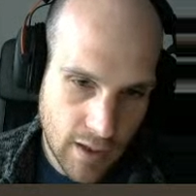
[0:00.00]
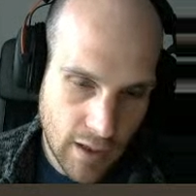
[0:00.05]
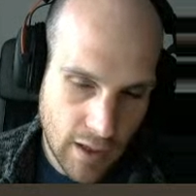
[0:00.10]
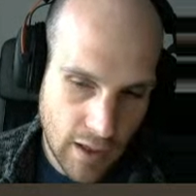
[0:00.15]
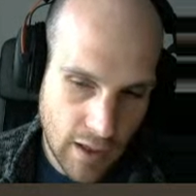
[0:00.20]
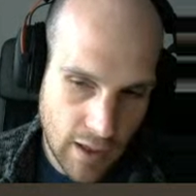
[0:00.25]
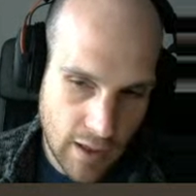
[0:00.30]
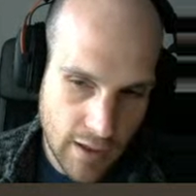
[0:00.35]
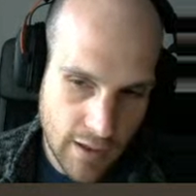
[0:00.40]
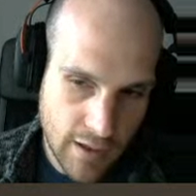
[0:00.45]

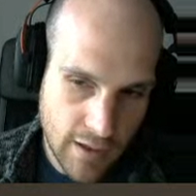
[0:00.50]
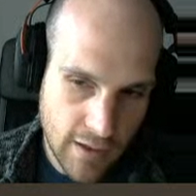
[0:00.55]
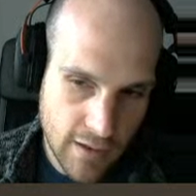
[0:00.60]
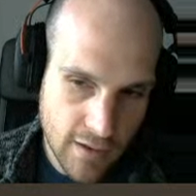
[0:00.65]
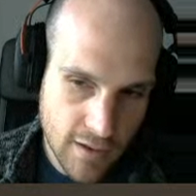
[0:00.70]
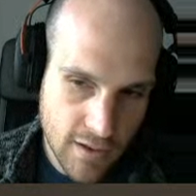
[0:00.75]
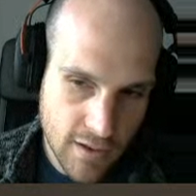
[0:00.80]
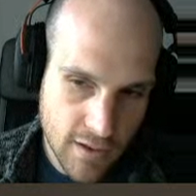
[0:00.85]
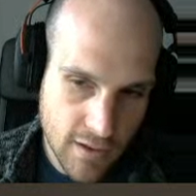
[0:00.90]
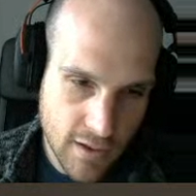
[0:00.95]
And
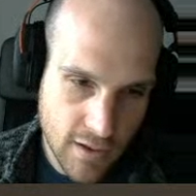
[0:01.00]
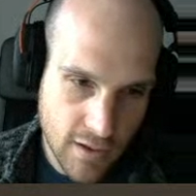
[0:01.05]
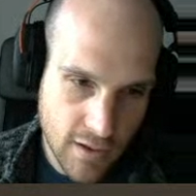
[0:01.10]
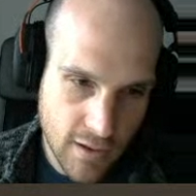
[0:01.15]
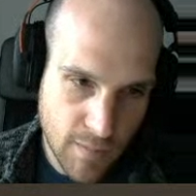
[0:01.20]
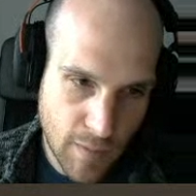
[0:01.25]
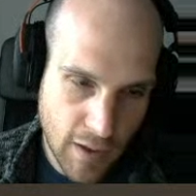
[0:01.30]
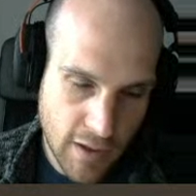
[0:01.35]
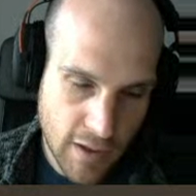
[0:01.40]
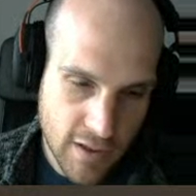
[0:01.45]
insert the
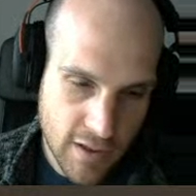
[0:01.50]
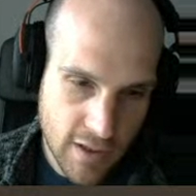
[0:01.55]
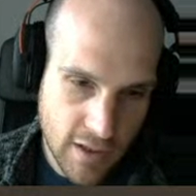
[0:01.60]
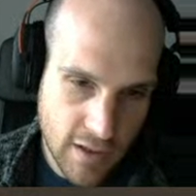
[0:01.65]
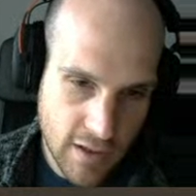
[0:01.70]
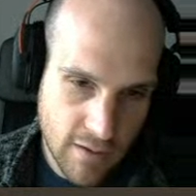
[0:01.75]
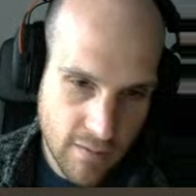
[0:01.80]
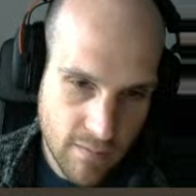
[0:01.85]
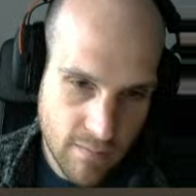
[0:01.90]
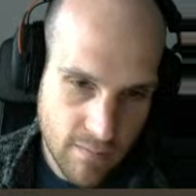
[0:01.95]

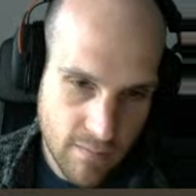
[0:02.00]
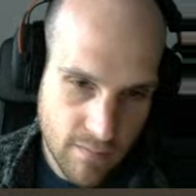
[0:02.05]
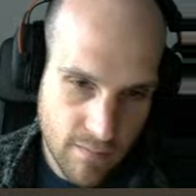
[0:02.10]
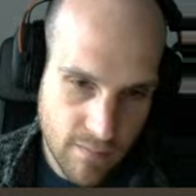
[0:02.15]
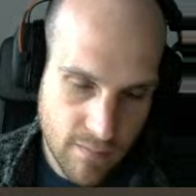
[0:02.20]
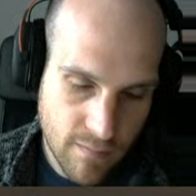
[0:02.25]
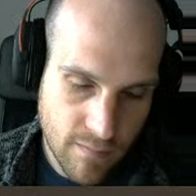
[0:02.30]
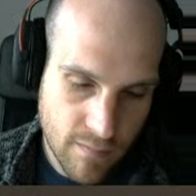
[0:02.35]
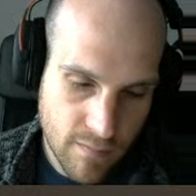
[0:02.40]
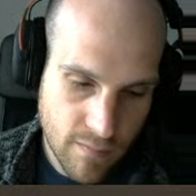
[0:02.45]
magazine.
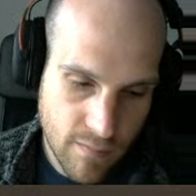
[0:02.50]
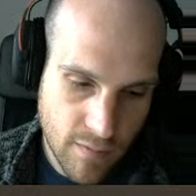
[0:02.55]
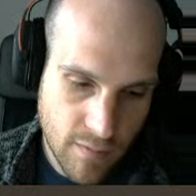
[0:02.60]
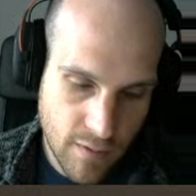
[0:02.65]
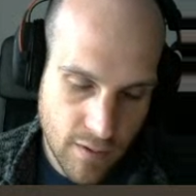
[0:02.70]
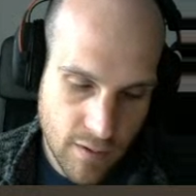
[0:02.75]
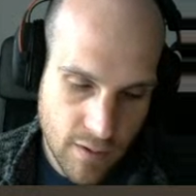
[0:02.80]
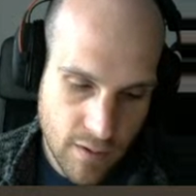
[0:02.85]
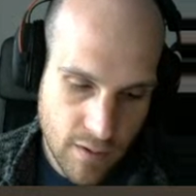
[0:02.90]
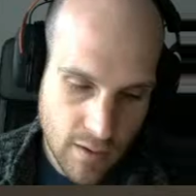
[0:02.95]

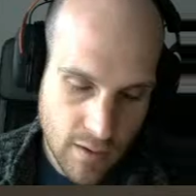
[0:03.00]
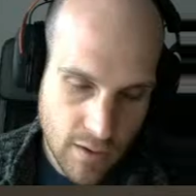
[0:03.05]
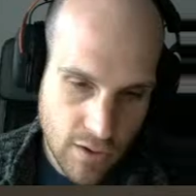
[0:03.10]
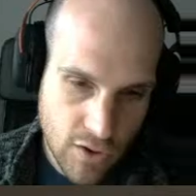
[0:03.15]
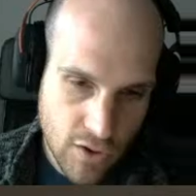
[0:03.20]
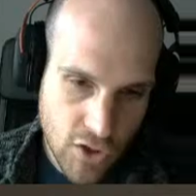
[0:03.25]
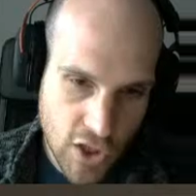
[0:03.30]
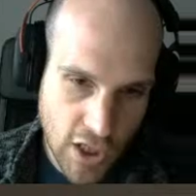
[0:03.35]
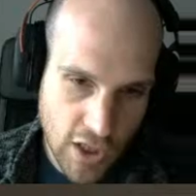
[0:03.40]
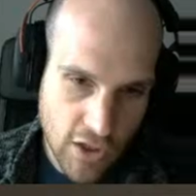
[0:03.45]

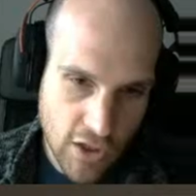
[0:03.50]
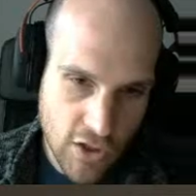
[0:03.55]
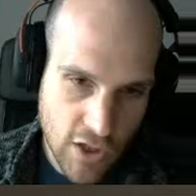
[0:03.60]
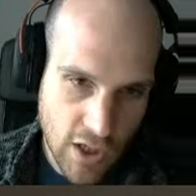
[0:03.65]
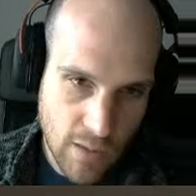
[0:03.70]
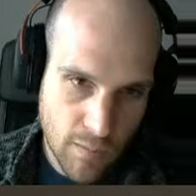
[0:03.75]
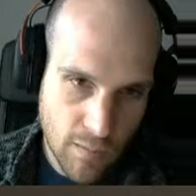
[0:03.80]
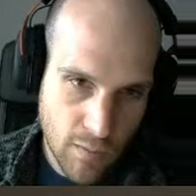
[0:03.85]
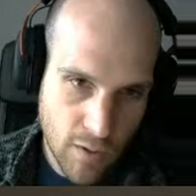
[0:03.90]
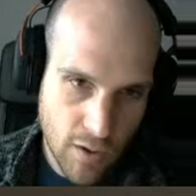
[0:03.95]
Check the
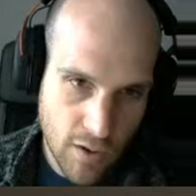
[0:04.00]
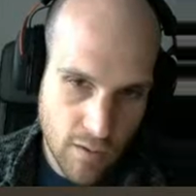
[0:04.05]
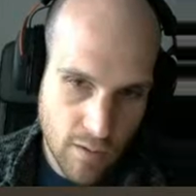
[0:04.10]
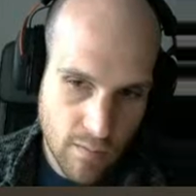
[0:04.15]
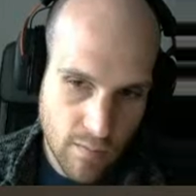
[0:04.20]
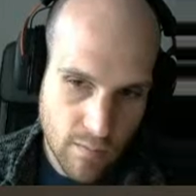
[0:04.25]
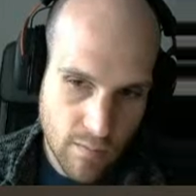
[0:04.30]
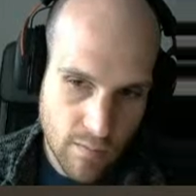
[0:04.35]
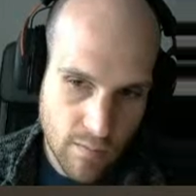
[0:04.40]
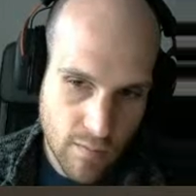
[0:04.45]
chamber,
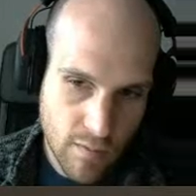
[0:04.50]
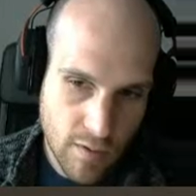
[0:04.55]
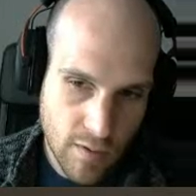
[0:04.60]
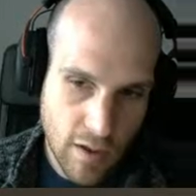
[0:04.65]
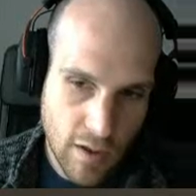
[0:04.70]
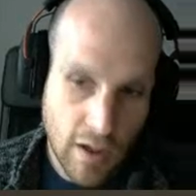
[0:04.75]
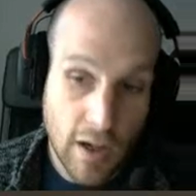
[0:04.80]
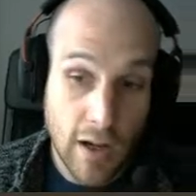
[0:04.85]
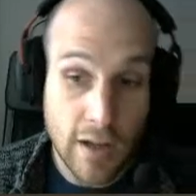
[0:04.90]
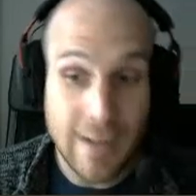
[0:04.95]

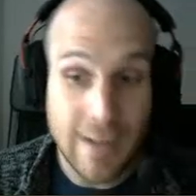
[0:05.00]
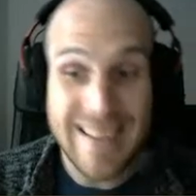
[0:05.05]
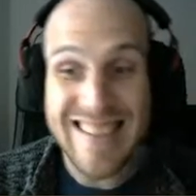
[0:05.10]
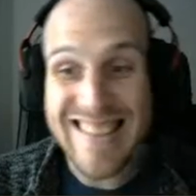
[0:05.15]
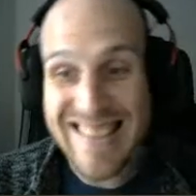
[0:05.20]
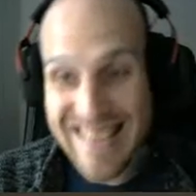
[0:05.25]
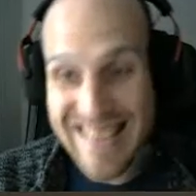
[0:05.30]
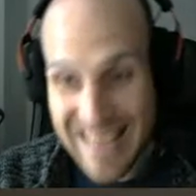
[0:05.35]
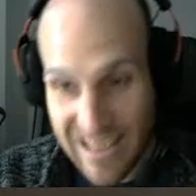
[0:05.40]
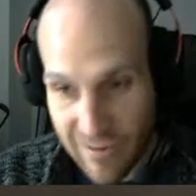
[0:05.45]
and
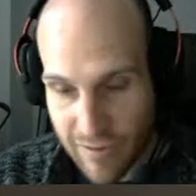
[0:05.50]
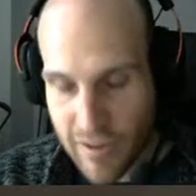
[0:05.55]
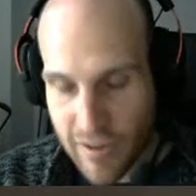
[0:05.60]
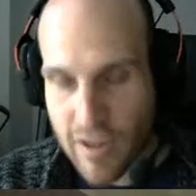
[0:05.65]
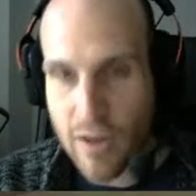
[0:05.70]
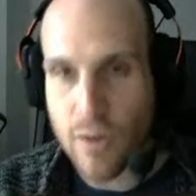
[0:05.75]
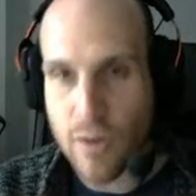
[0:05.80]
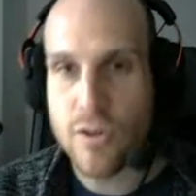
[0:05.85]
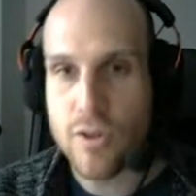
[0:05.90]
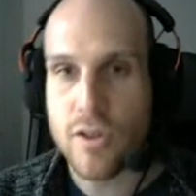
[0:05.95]
safely
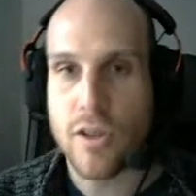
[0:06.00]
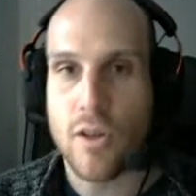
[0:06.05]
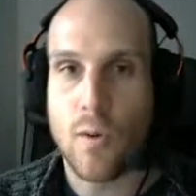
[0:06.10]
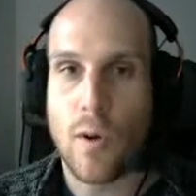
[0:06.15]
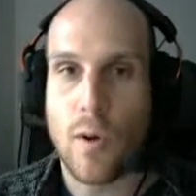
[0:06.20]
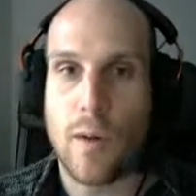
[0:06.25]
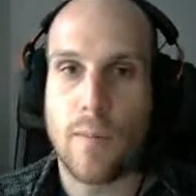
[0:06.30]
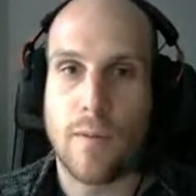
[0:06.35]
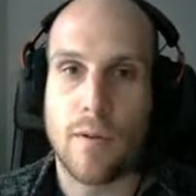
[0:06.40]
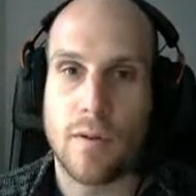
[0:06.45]
holster the
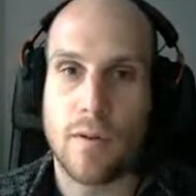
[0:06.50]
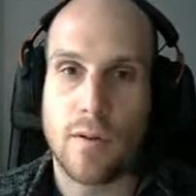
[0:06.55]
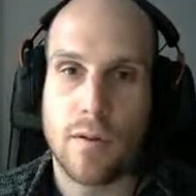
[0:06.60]
weapon.